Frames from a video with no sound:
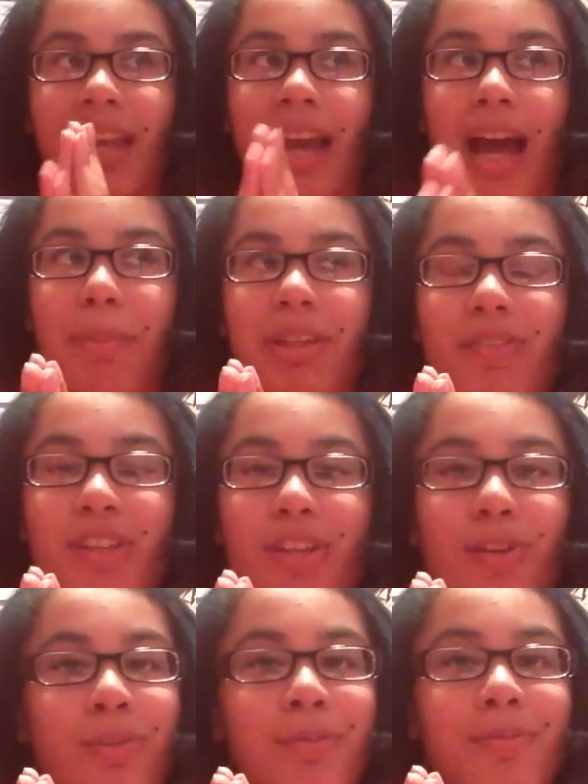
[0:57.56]
How many of
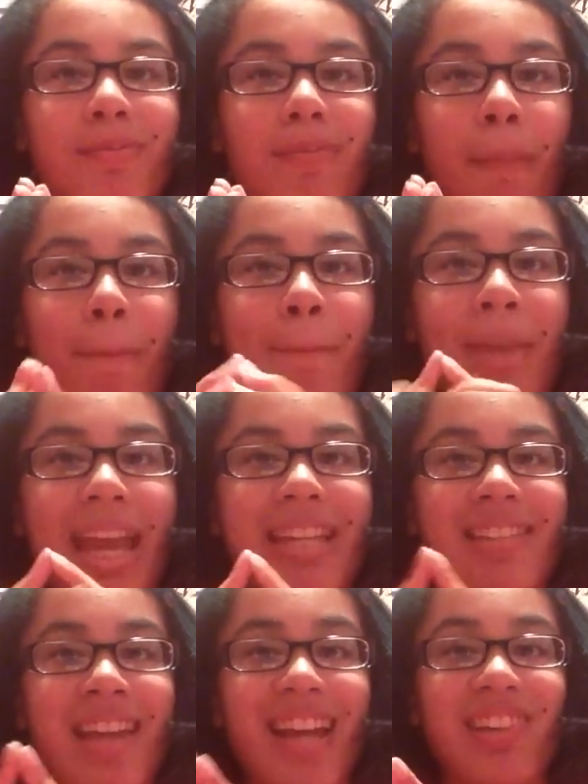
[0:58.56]
you paid
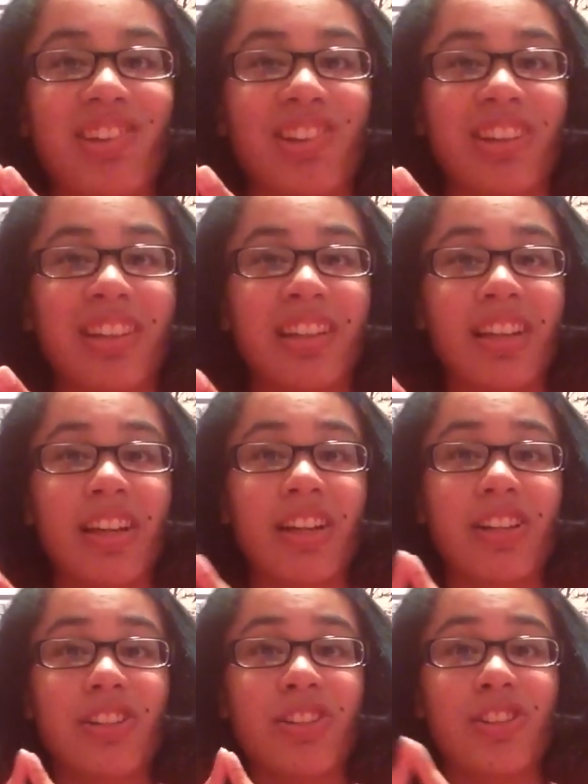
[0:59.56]
attention
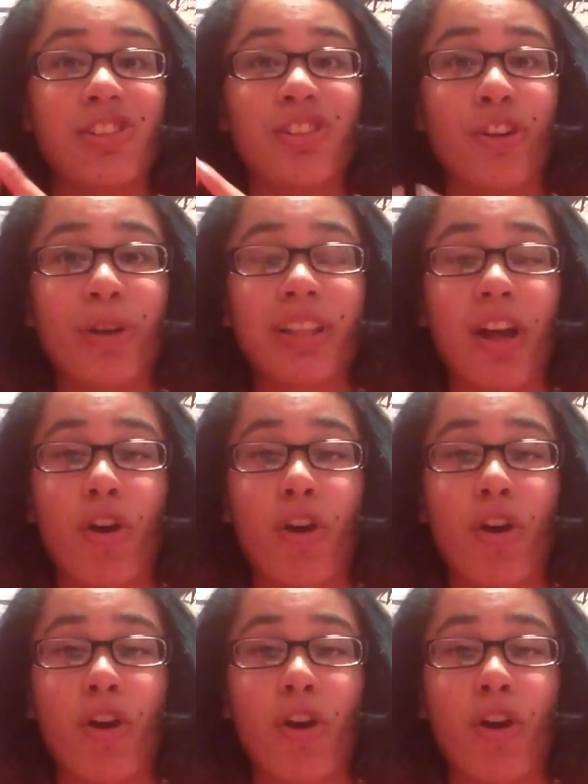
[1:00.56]
during